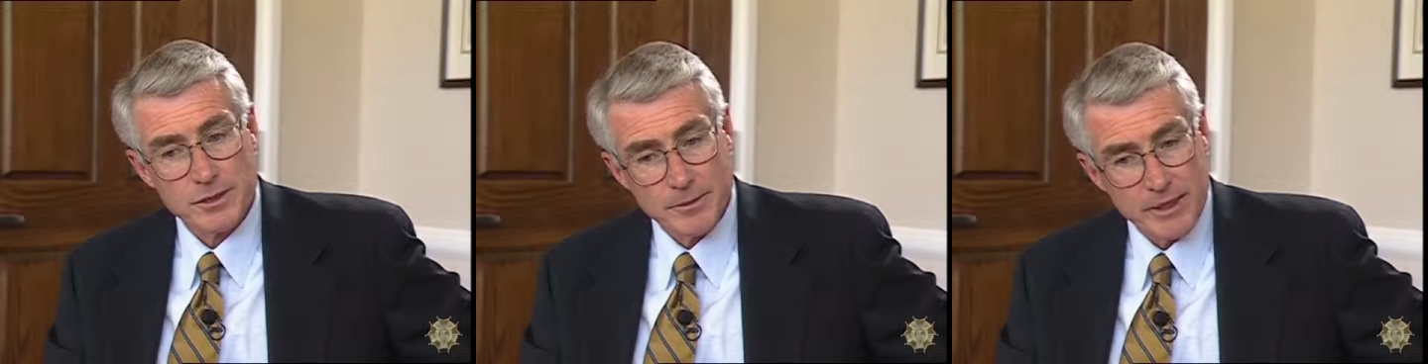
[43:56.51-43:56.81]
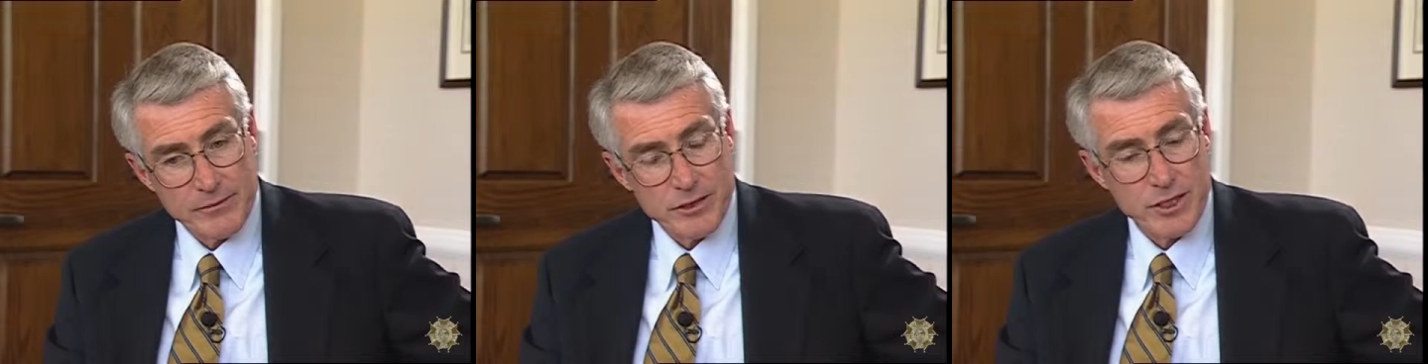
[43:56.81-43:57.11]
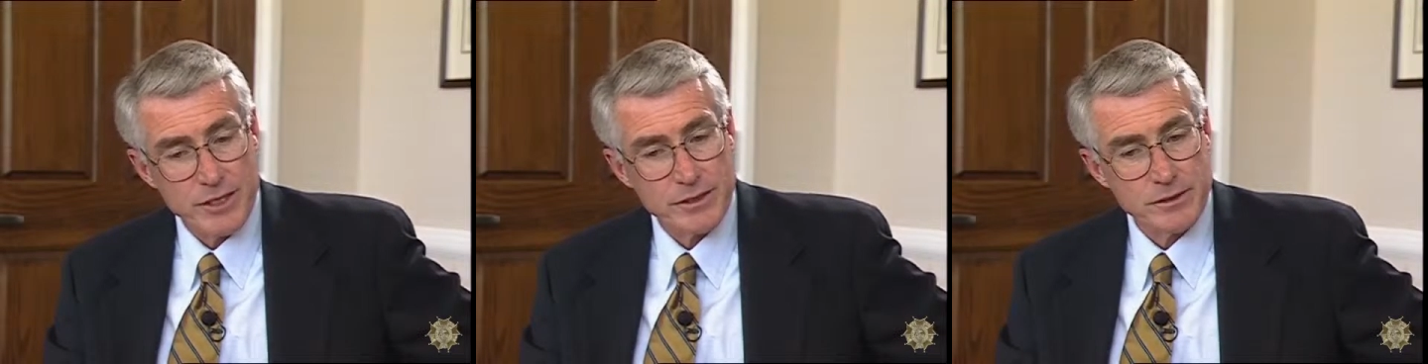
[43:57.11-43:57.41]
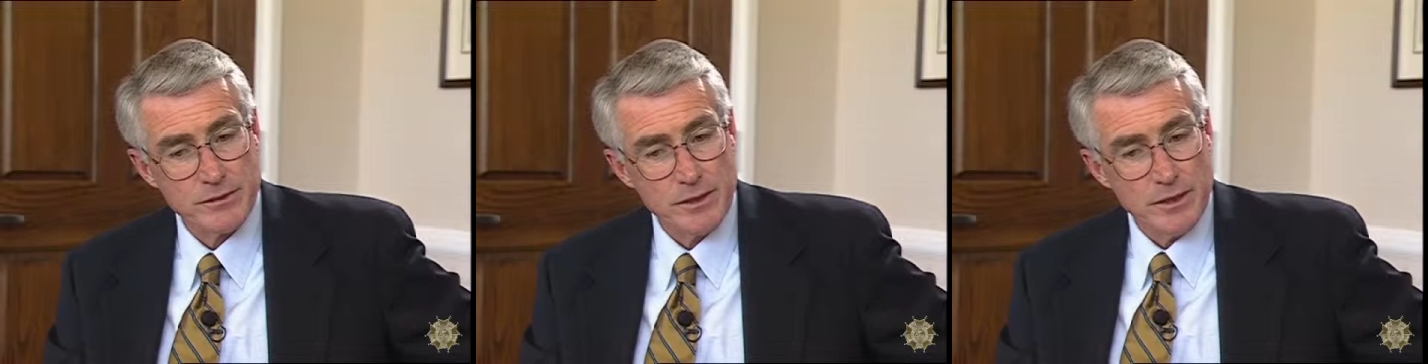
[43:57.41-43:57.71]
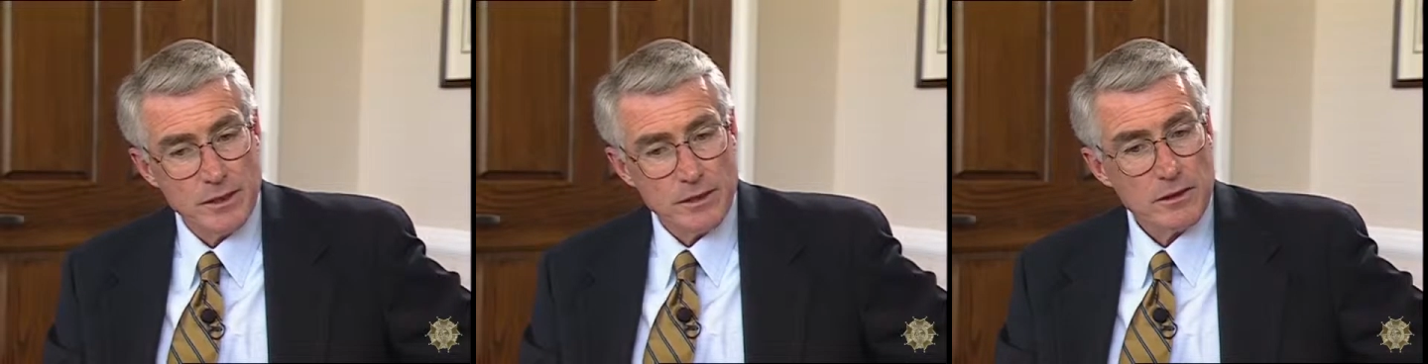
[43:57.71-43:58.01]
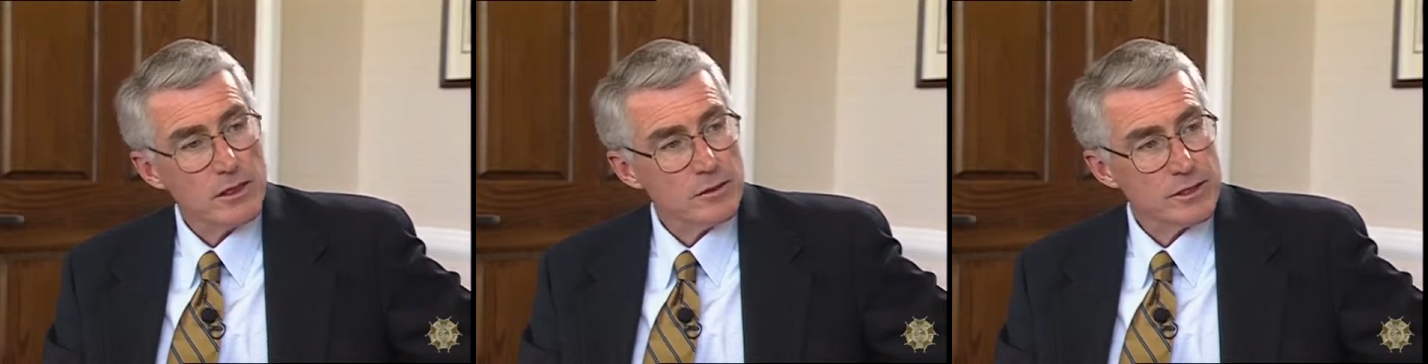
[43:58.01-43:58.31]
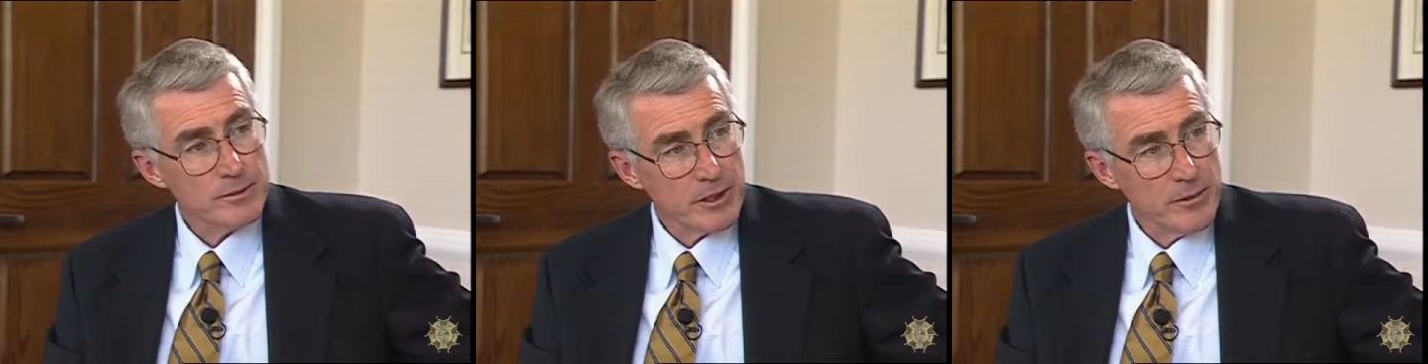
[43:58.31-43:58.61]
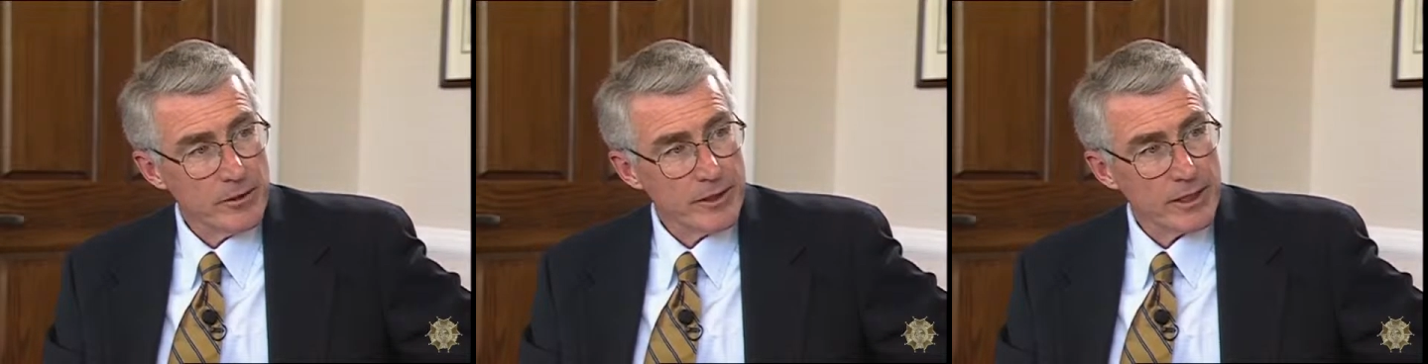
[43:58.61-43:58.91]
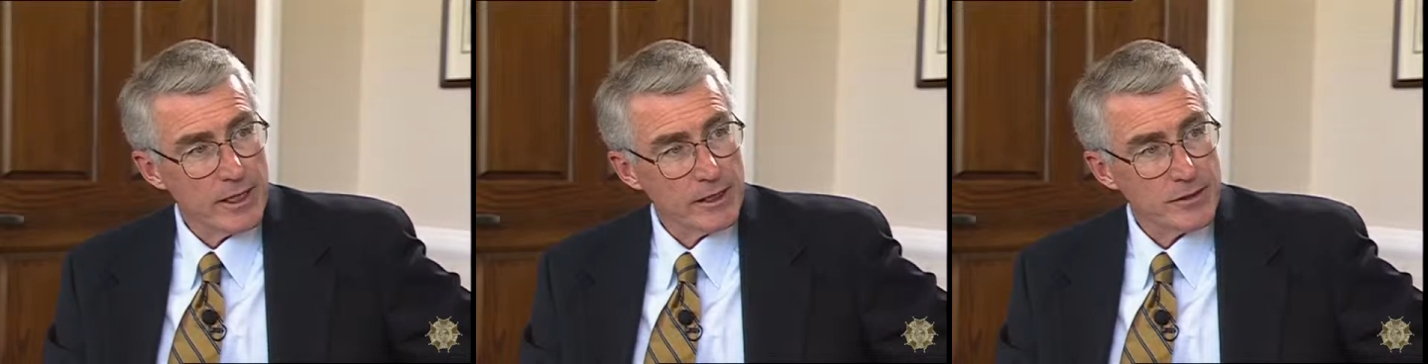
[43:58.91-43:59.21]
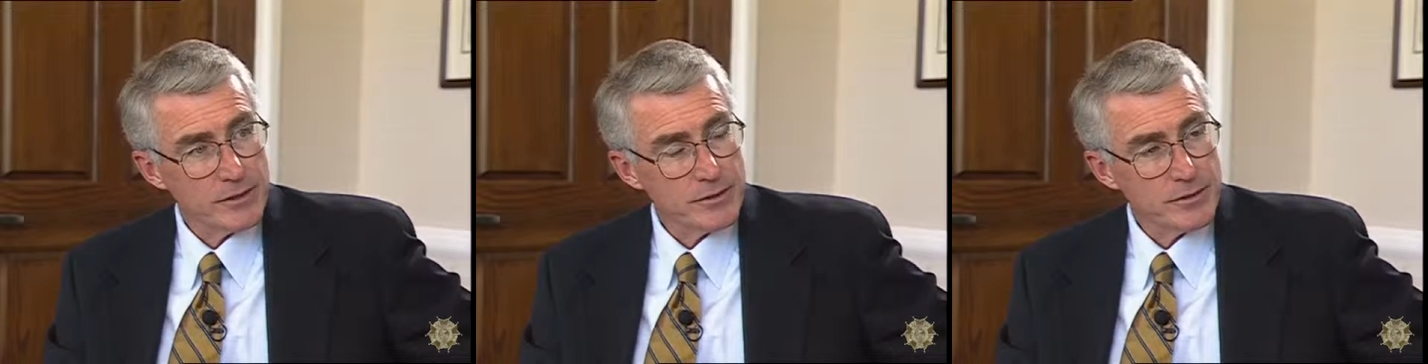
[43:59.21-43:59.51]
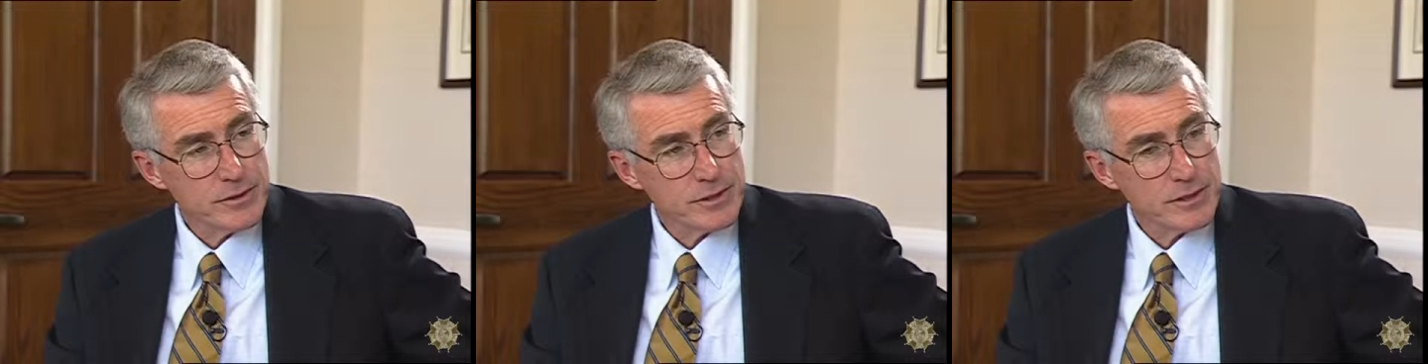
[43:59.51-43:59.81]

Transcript: I want to have a chance to talk with some community college students this